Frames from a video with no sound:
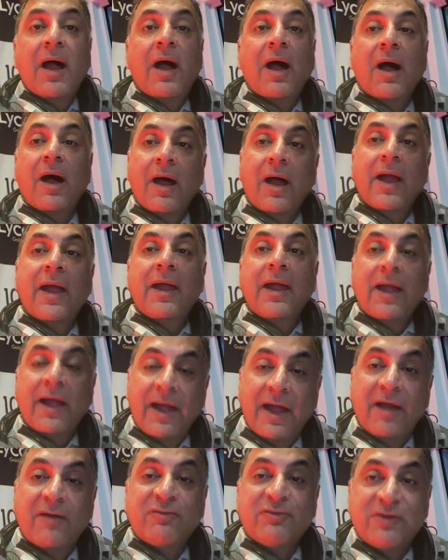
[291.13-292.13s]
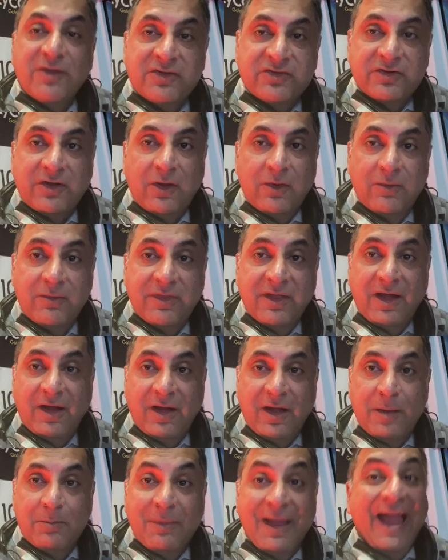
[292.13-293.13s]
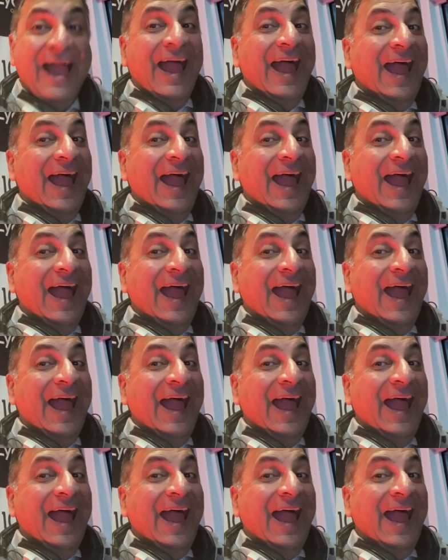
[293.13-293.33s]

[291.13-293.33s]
I have to show that I'm